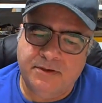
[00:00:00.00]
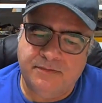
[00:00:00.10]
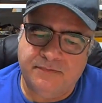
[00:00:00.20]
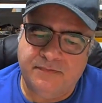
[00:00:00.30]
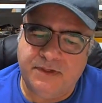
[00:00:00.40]

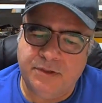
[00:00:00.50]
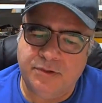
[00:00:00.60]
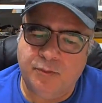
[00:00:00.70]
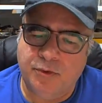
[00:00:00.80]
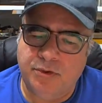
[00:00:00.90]

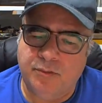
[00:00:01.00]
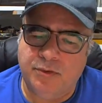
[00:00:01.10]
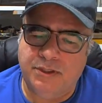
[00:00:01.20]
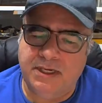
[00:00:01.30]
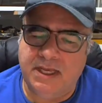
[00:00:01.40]
figured wood
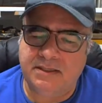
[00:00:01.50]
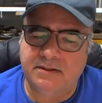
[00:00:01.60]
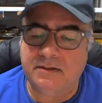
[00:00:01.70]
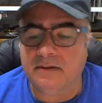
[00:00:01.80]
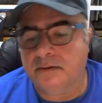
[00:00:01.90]
would not
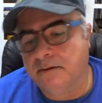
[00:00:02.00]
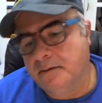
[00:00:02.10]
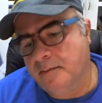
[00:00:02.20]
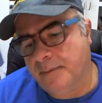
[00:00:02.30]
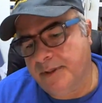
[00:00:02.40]

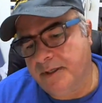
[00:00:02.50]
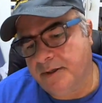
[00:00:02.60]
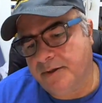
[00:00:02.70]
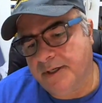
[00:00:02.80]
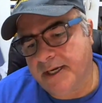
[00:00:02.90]
be a
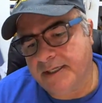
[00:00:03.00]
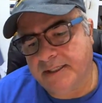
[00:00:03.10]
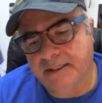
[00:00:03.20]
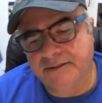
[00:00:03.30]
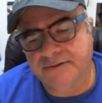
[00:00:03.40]
good
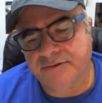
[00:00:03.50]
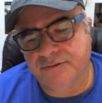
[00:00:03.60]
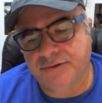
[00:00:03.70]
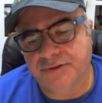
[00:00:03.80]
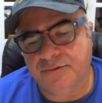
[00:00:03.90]
idea to
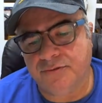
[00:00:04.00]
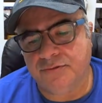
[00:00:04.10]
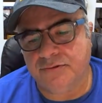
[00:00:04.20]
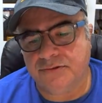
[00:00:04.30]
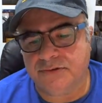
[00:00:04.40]

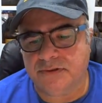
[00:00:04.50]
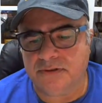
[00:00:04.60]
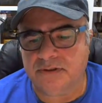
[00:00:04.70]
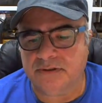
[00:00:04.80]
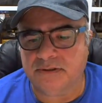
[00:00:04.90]
use.
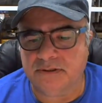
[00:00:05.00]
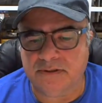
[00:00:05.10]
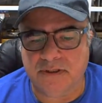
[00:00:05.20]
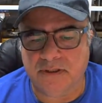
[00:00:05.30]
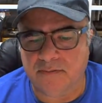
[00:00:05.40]
Let's see,
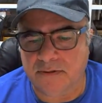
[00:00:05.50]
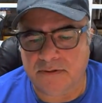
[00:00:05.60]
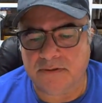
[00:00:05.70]
Tom. What?